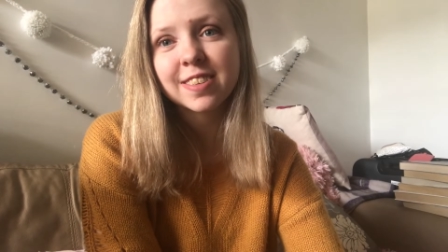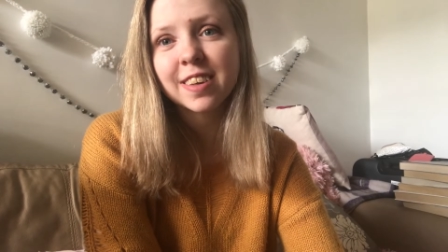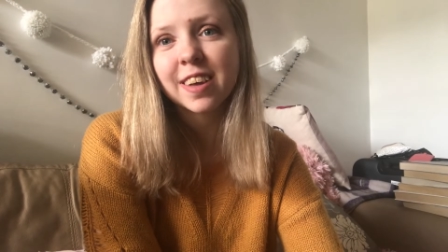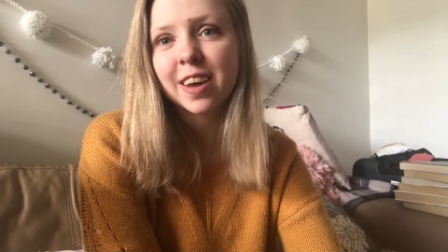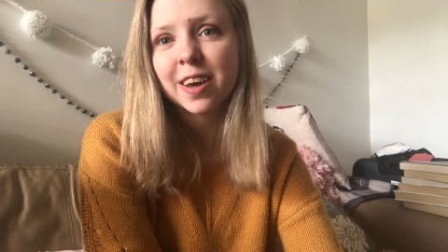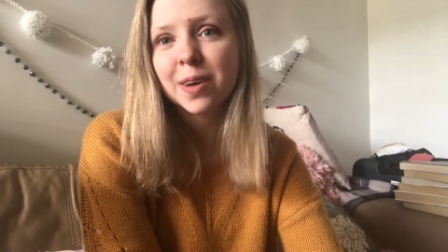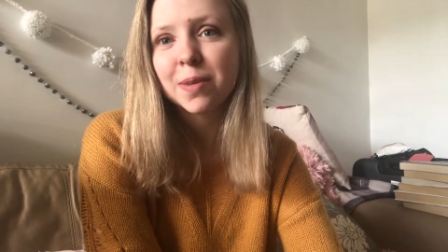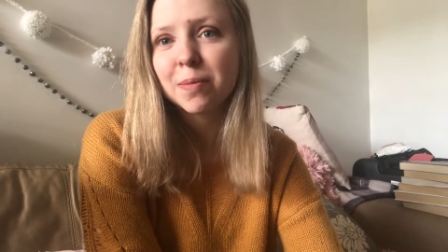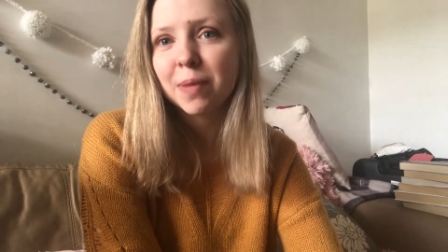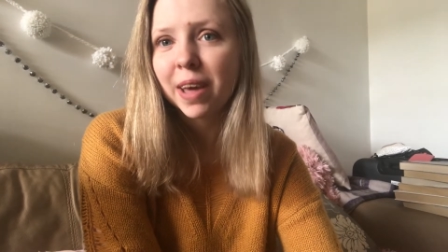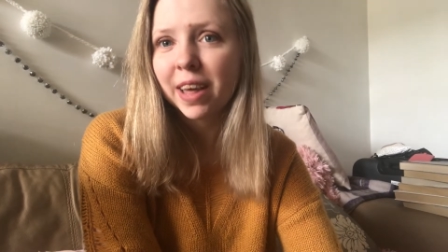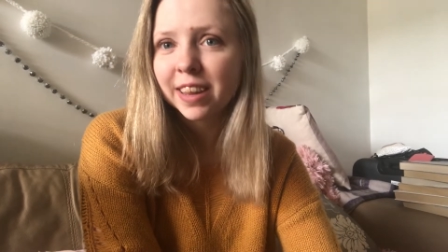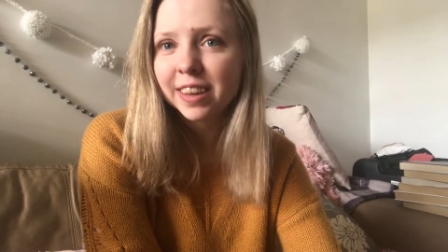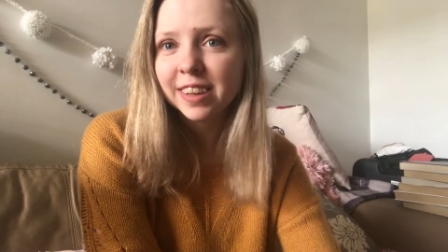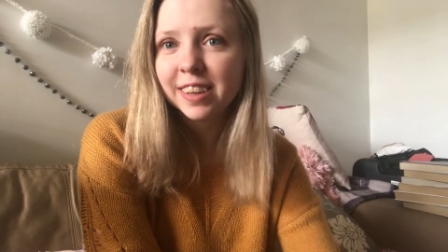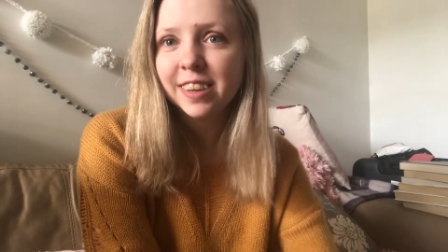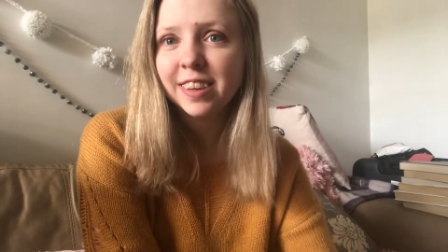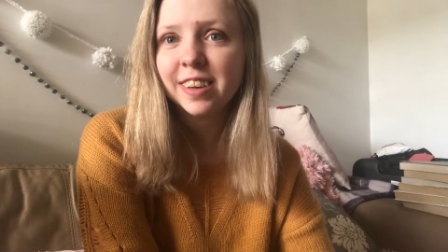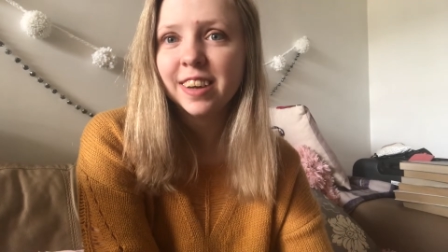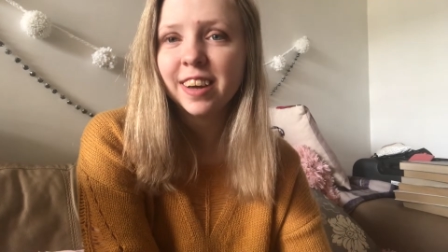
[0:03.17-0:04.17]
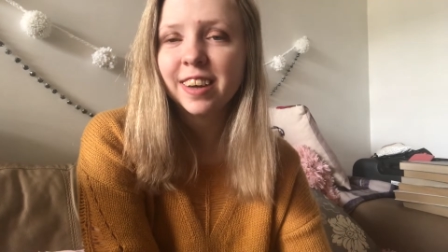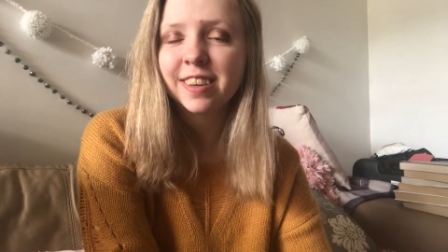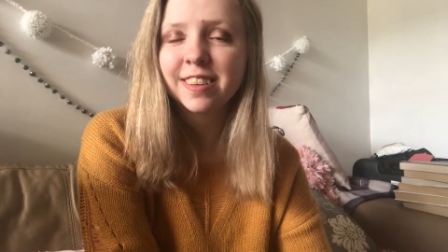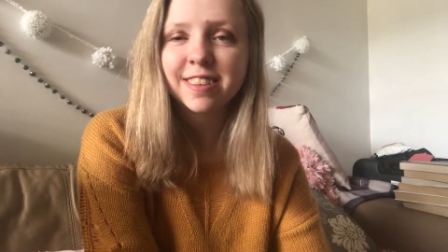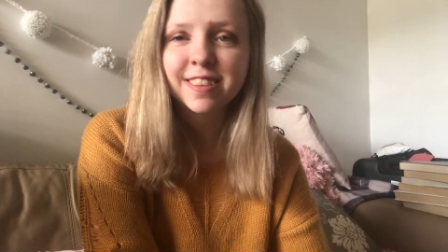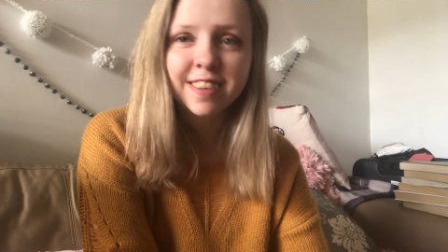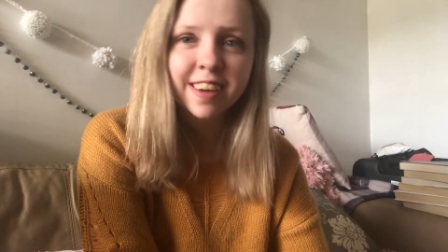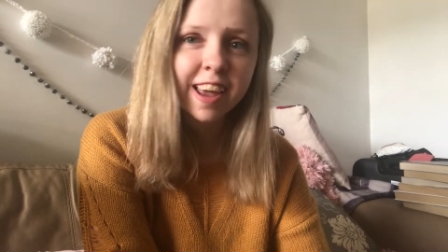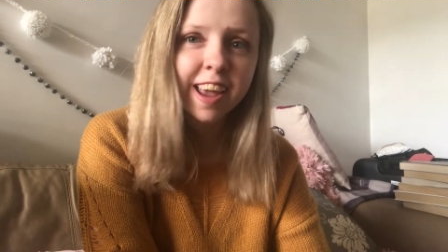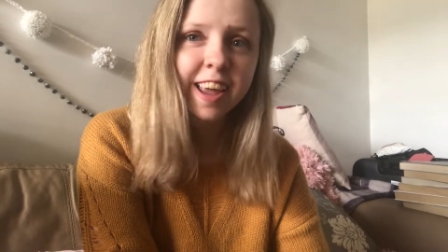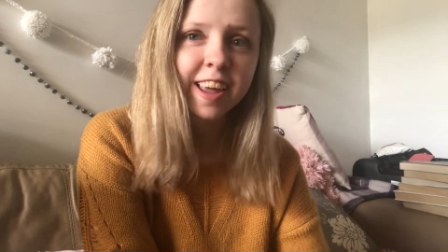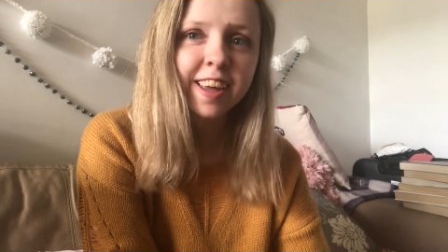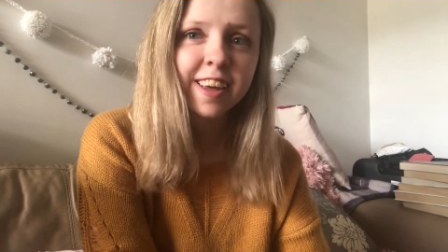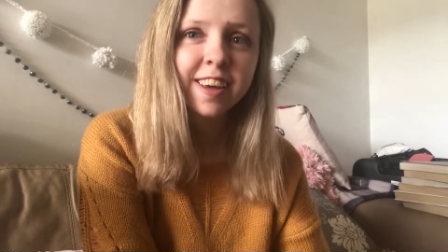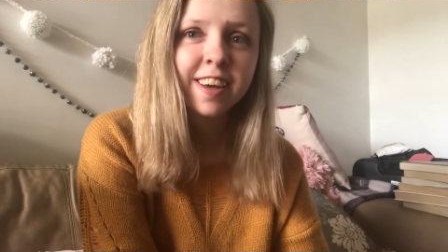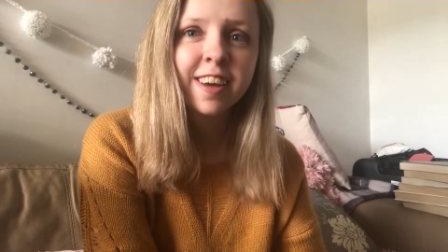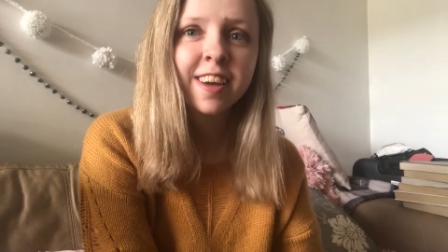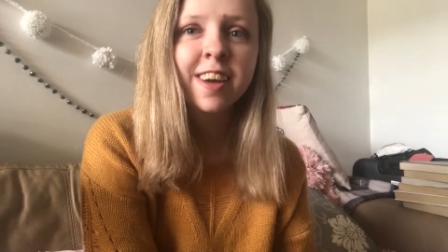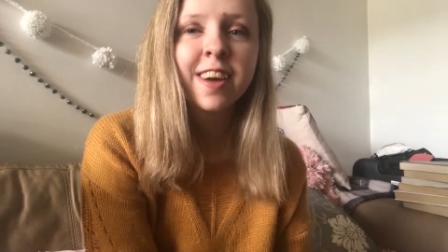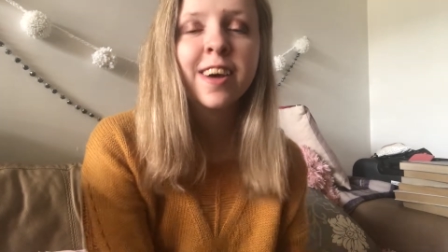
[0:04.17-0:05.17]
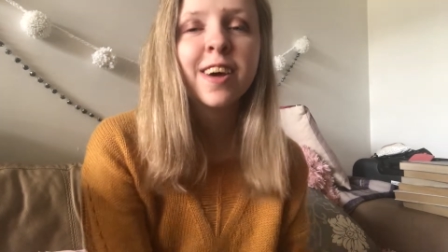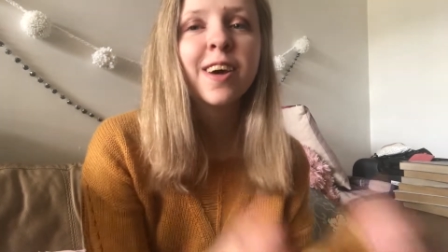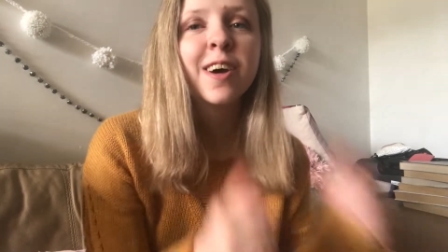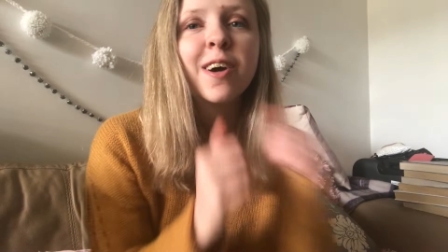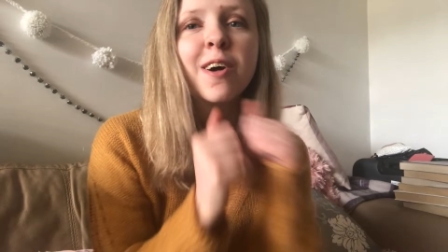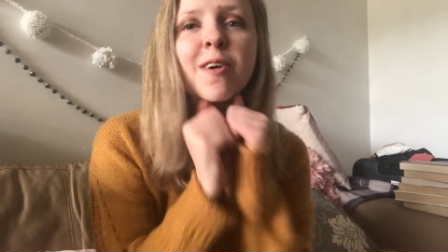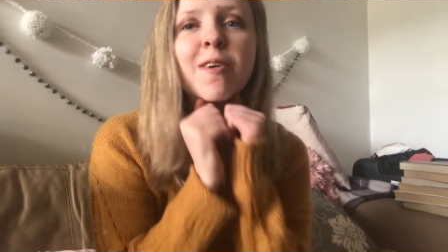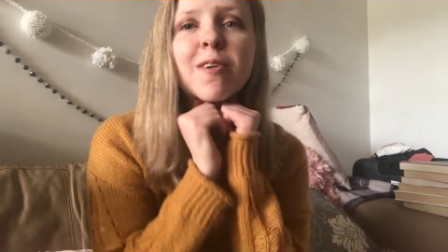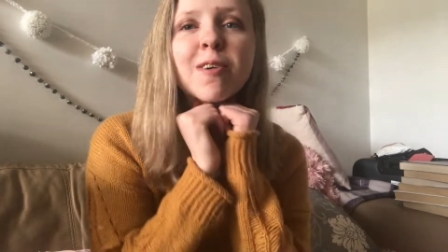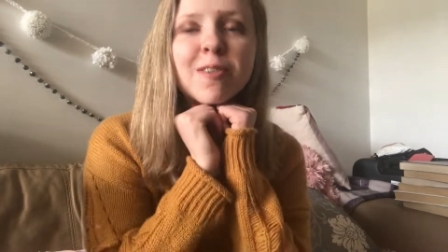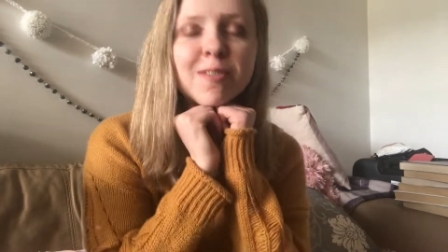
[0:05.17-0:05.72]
I'm Ellie and today we're